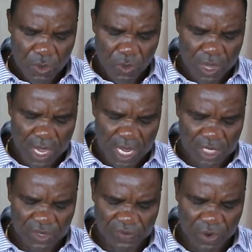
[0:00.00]
We
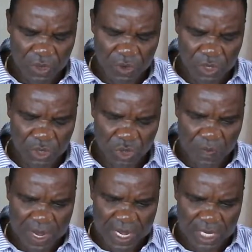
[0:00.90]
ask for your
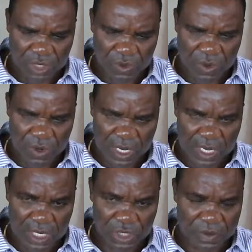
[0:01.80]
supernatural
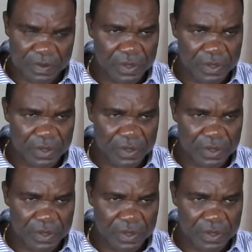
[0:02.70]
leadership.